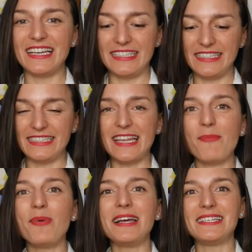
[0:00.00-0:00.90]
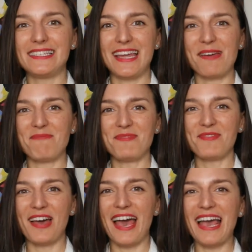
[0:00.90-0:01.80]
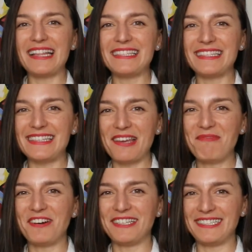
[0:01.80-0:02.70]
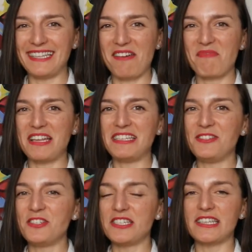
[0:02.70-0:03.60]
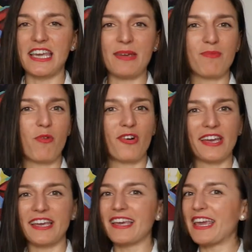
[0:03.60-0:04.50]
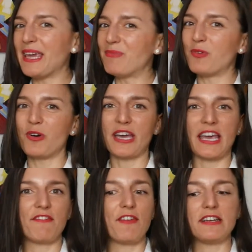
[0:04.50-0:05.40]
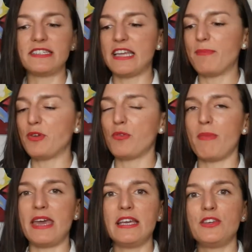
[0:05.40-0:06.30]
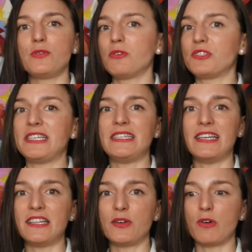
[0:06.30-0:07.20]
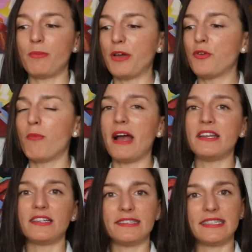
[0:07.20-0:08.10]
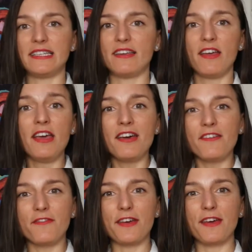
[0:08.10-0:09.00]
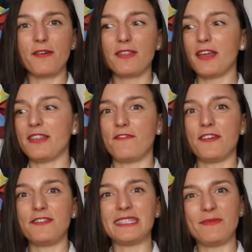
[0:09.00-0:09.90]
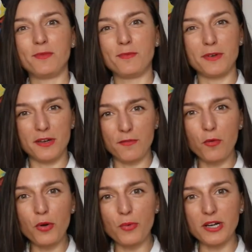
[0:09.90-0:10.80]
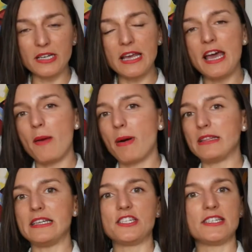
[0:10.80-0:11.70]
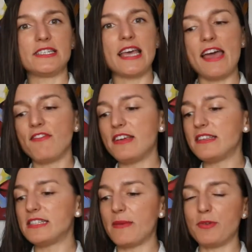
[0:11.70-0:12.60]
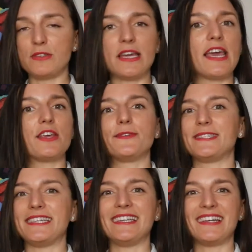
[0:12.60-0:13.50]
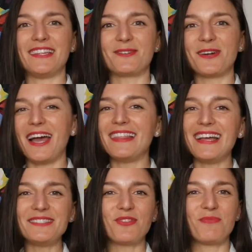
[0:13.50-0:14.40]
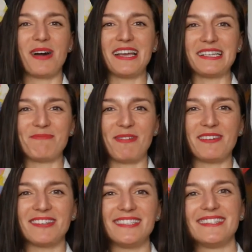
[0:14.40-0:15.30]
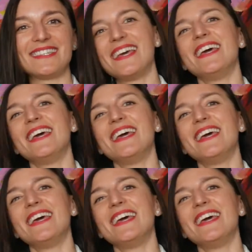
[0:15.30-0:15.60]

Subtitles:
step by step, and you just keep walking. First step you make, you will see another one, but you might not see the fifth step forward, but it's just every step you take, you see another one. And that's from my experience.